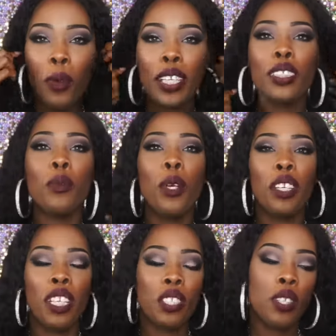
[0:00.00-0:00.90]
wait to wear
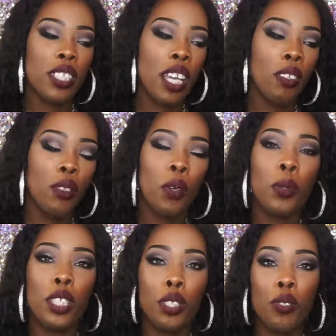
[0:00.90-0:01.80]
that dress. I don't know
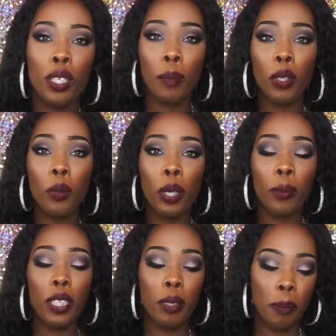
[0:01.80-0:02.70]
what shoes I'm going to wear
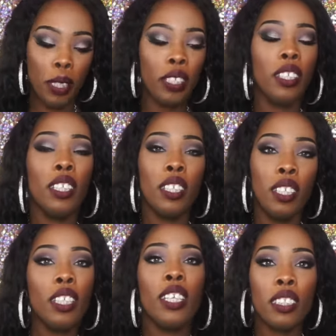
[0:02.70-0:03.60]
with it, but
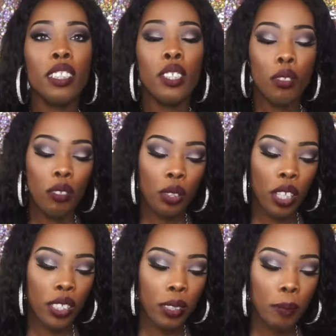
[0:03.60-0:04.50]
it's a cute
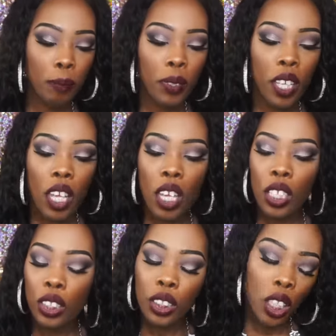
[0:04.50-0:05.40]
dress.
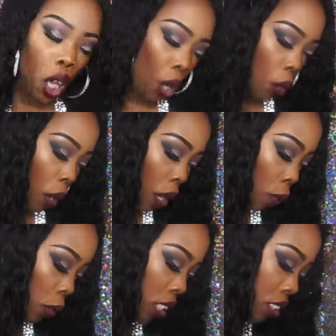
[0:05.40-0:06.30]
So I
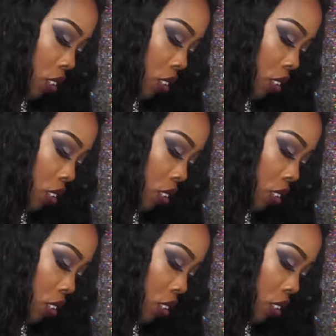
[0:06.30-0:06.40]
went